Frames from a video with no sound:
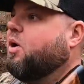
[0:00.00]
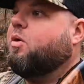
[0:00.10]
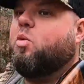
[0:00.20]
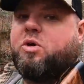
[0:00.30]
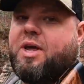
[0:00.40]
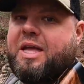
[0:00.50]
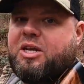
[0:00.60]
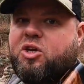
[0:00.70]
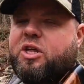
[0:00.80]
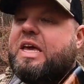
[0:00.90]
but we're
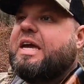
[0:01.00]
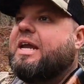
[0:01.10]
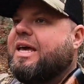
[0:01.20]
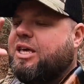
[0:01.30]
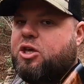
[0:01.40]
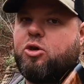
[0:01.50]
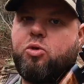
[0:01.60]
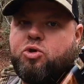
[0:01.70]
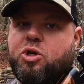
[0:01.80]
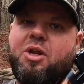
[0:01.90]
technically in a
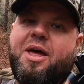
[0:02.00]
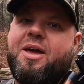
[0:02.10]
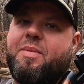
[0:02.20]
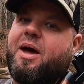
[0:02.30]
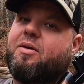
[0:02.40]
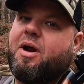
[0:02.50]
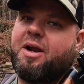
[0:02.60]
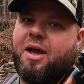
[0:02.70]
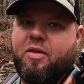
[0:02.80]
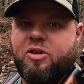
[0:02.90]
huge clay mine right
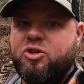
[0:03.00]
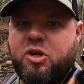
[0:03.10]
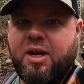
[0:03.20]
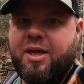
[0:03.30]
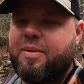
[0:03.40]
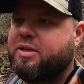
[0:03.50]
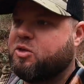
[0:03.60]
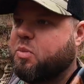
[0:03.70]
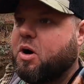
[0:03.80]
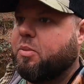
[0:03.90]
now. They used to clay mine
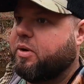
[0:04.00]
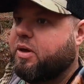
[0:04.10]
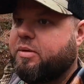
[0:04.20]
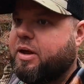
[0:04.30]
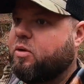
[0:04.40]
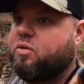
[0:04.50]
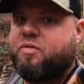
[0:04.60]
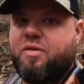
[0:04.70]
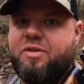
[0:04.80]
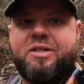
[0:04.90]
this property, I don't know,
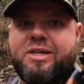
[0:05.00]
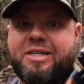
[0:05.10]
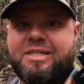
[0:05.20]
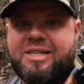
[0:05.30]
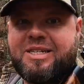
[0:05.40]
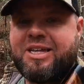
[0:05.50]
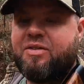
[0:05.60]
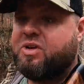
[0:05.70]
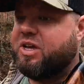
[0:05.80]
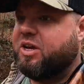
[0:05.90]
50, 60,
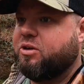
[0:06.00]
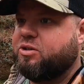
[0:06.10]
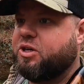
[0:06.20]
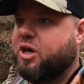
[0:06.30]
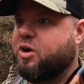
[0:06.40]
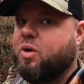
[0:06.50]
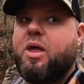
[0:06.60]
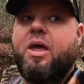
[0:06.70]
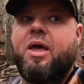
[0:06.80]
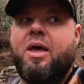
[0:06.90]
70 years ago.
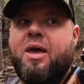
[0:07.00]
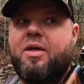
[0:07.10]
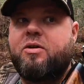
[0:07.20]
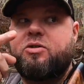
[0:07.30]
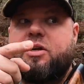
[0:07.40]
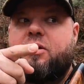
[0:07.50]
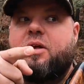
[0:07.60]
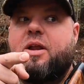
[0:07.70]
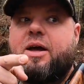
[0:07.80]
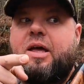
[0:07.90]
There's
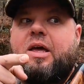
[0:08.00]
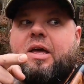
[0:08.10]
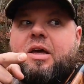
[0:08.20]
literally like